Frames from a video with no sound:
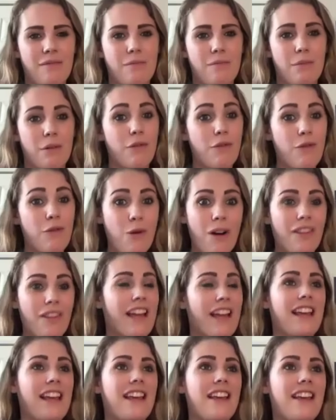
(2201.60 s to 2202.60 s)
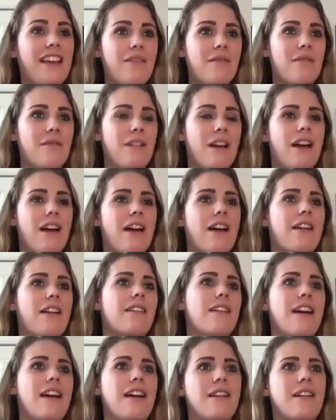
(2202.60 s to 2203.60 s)
before like
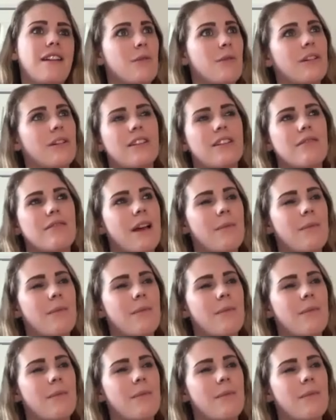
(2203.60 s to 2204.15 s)
and i don't want to